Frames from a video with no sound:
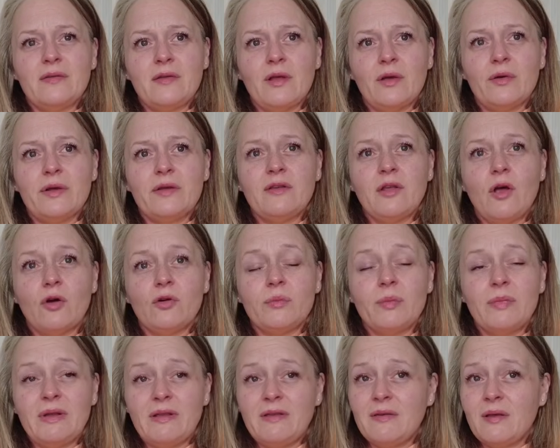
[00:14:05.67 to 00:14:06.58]
So he
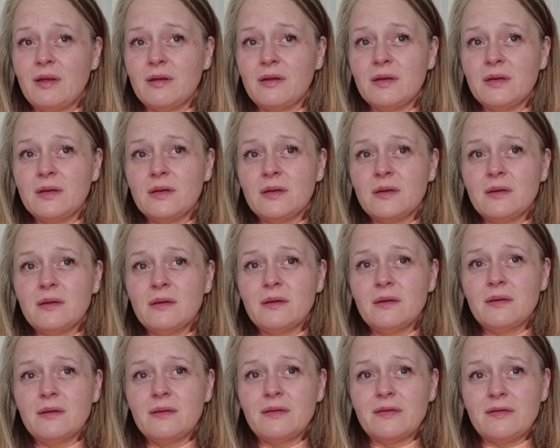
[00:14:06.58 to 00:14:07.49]
told me
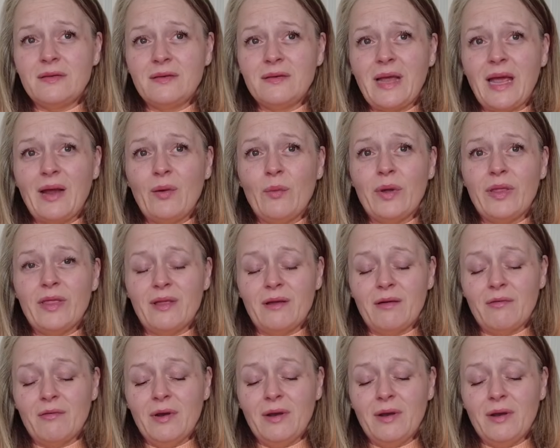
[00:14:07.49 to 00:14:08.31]
to stay with her,